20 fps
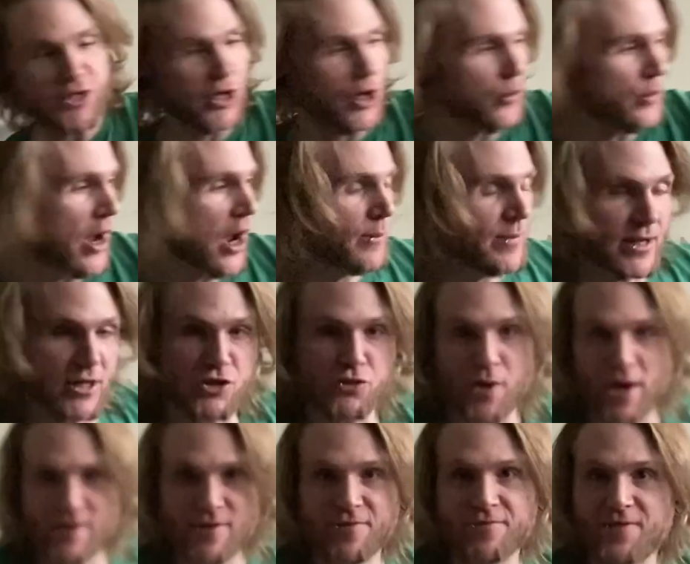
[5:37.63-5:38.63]
around me and
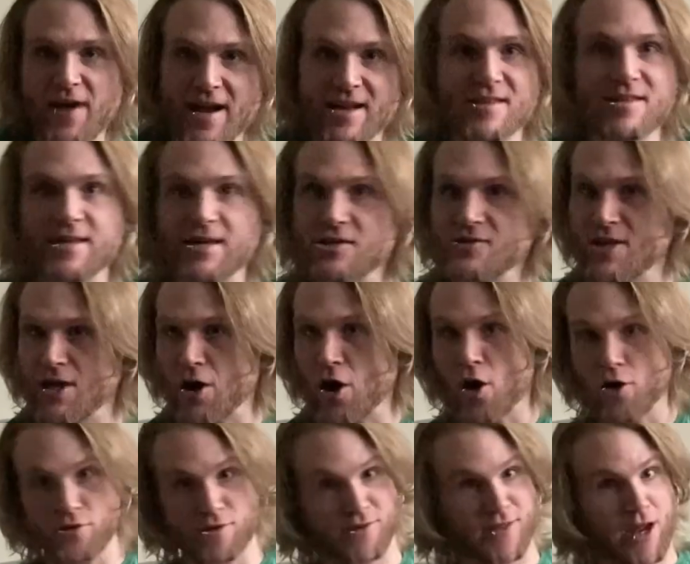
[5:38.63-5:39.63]
trying to find things that
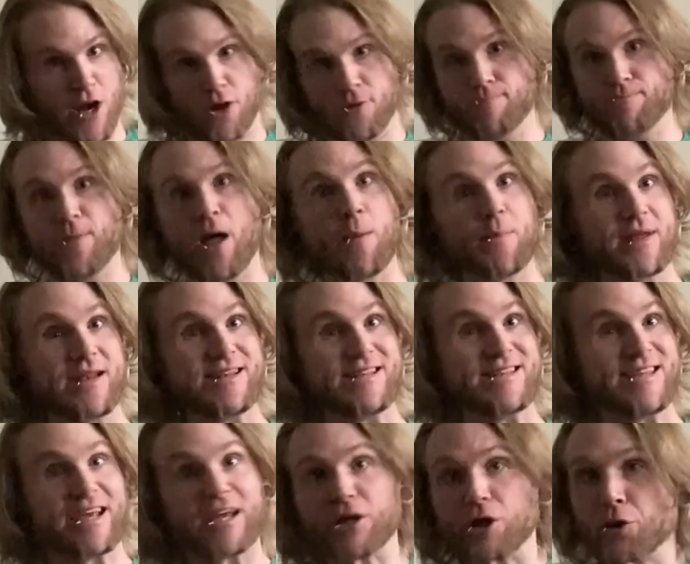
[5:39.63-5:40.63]
aren't there. I'll be
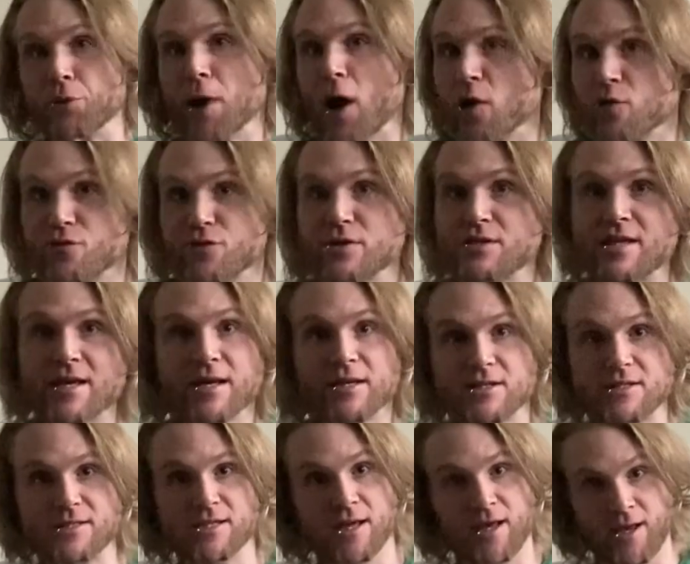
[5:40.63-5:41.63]
digging around for
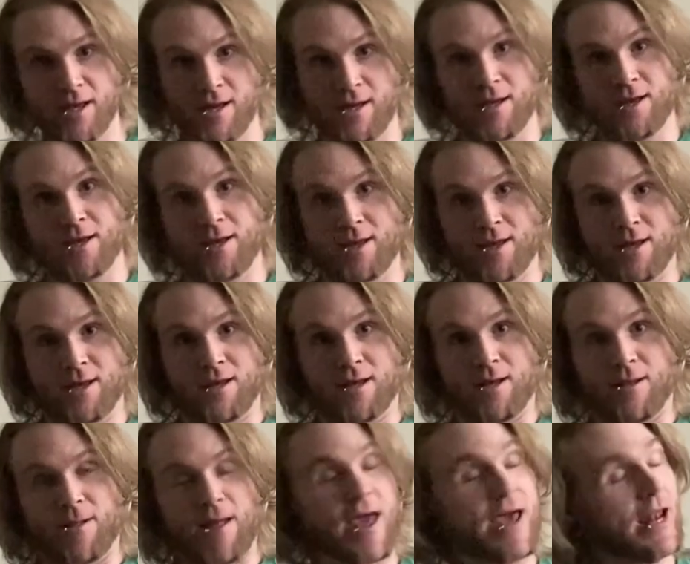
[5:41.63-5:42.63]
things
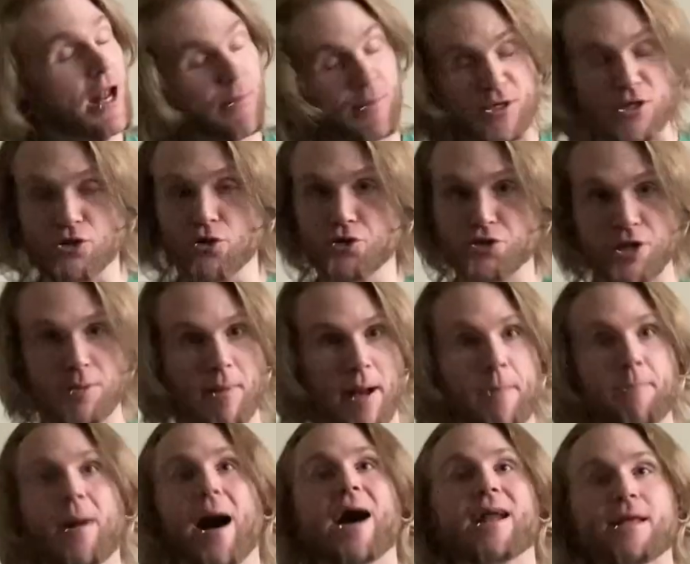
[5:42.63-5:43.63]
and I'll be searching my
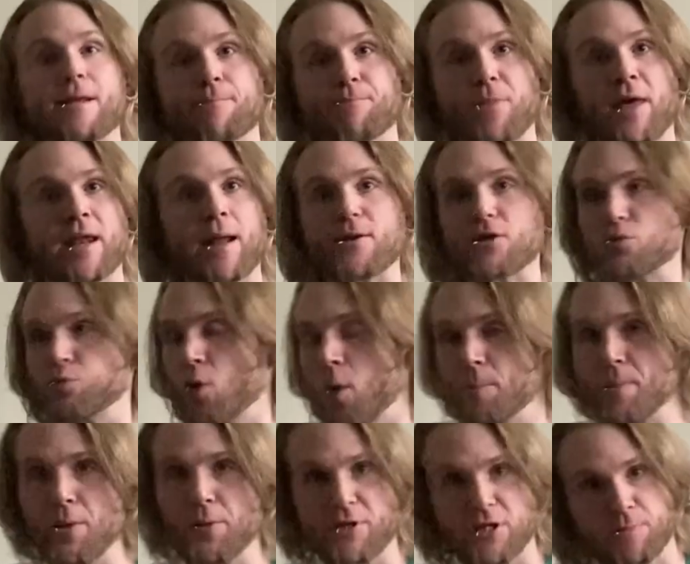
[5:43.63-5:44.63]
body and I just won't
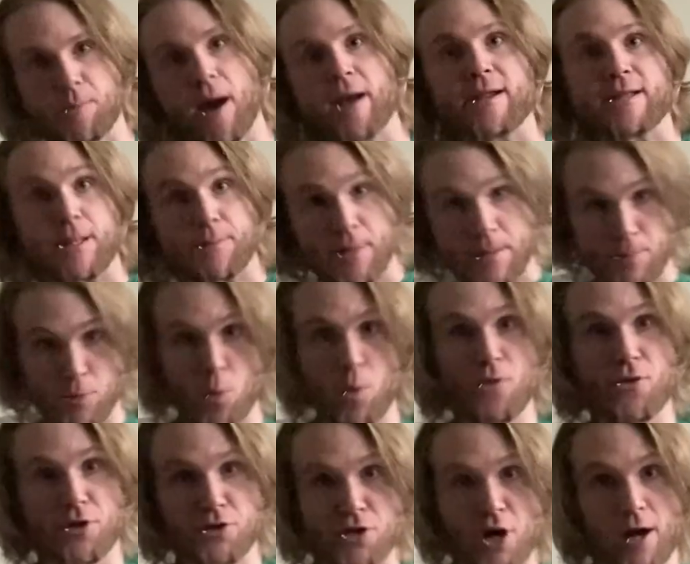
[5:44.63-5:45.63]
be responding to people when
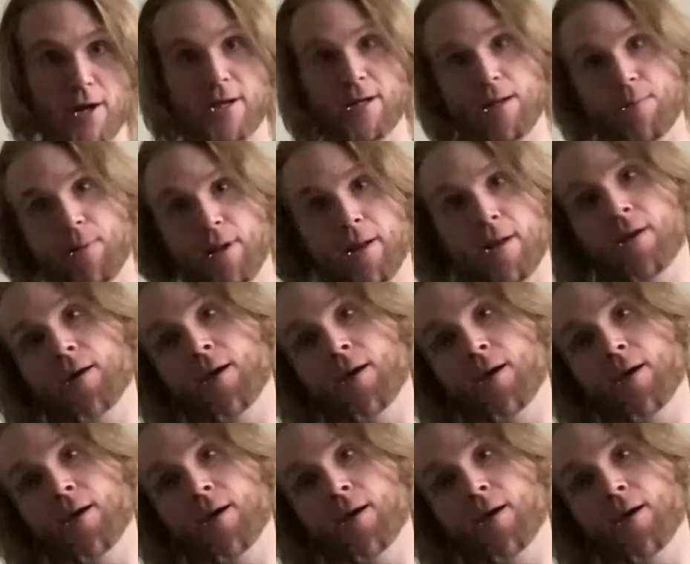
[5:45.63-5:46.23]
they're talking to me.